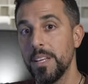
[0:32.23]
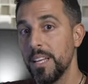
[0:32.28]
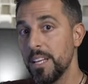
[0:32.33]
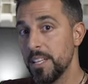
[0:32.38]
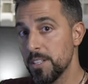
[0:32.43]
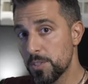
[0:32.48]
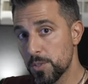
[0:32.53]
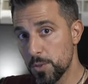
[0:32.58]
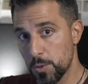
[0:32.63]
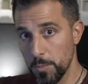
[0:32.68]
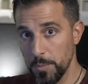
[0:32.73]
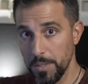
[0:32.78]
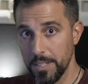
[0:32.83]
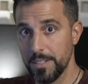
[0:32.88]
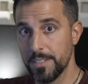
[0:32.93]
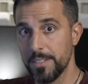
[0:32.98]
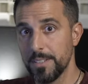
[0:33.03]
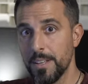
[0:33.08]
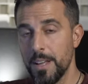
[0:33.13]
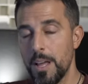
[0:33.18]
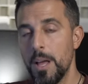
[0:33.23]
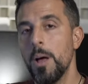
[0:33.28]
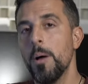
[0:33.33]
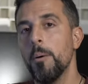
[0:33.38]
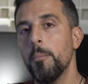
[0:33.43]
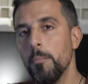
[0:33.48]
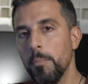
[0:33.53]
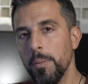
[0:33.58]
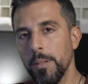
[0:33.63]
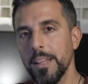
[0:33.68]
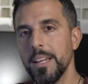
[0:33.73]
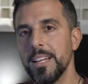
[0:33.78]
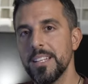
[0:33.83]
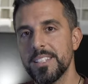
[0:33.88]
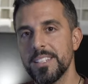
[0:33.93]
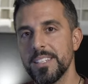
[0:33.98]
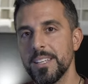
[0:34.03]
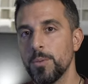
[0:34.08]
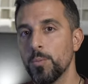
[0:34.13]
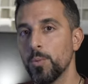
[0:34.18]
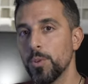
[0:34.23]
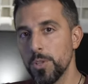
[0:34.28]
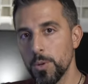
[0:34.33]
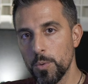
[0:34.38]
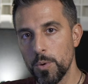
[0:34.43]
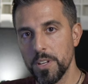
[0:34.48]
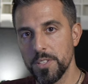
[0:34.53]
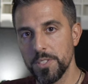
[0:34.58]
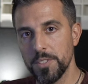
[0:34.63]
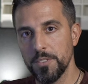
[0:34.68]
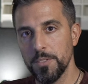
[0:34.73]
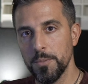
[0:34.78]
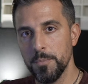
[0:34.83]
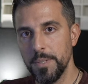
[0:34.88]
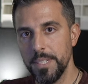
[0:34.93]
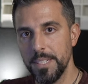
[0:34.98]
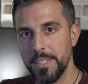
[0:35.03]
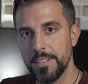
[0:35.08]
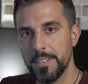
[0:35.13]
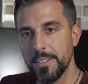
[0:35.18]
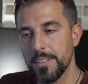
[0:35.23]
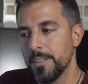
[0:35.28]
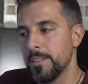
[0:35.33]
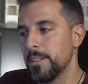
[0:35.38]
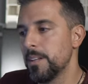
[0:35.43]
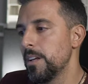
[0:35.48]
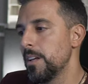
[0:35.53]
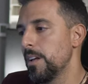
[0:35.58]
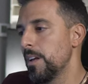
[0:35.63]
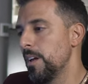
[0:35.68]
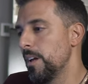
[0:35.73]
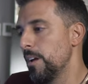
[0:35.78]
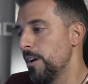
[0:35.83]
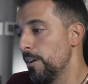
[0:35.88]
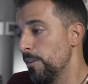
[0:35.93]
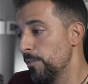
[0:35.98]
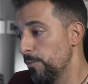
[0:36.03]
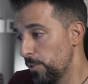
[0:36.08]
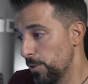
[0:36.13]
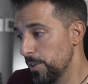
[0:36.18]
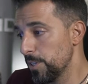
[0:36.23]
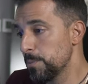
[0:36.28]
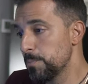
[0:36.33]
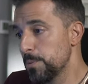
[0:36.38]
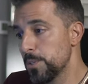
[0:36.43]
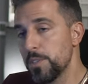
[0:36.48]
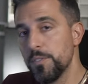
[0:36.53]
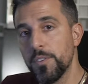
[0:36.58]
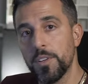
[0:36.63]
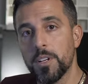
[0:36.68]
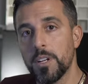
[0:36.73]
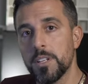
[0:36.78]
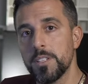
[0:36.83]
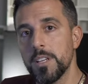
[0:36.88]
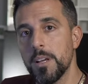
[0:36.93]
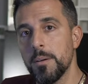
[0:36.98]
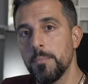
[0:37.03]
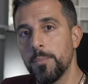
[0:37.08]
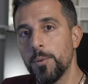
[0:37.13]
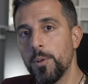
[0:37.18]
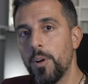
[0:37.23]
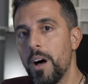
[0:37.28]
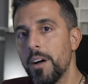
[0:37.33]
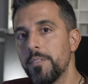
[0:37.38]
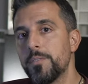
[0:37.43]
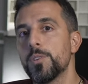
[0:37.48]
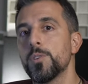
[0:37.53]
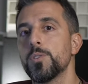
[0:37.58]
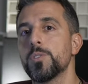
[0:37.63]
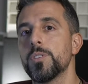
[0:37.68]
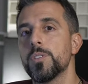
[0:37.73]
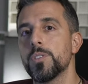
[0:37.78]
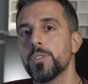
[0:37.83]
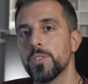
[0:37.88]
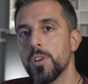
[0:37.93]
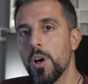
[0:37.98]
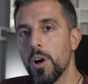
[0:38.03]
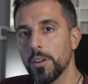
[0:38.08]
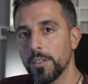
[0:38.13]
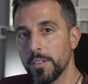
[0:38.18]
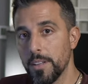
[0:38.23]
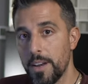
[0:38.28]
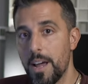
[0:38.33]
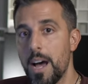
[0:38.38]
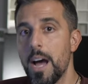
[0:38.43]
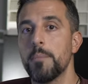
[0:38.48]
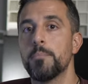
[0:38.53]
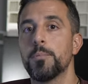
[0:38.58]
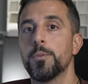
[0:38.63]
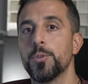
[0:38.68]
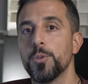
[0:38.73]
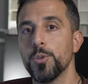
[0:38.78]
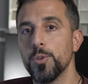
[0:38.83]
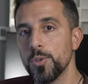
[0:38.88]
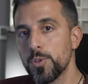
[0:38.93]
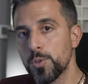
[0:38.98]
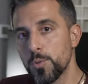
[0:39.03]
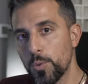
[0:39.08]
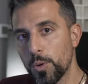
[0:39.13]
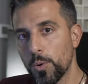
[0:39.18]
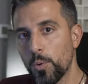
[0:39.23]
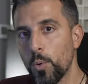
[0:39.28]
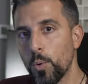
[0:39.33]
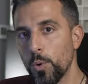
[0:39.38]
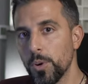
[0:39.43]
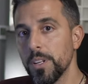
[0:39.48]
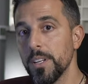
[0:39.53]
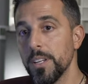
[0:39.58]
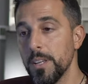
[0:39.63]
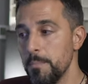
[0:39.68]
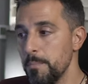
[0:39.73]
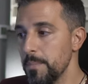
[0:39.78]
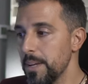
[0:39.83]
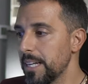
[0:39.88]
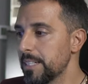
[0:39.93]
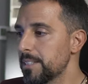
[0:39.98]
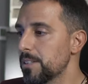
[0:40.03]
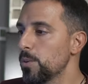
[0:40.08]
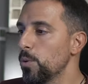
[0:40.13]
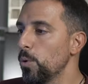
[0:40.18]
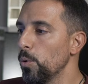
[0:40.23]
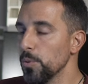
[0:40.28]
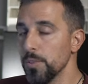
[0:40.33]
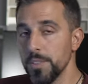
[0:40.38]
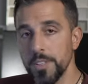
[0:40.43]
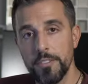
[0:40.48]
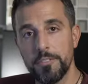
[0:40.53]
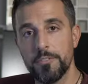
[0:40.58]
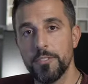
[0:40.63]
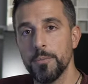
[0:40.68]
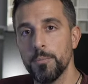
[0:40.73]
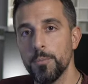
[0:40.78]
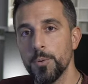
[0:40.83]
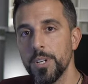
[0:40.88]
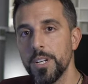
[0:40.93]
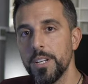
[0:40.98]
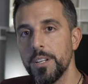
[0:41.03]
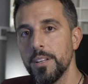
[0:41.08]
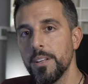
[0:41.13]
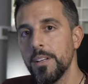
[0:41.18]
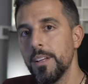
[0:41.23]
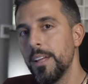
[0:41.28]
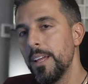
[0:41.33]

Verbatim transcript: instrument blends in with the rest of the beat. For this specific example, I've chosen a song that I produced, recorded, and mixed called Different Breed.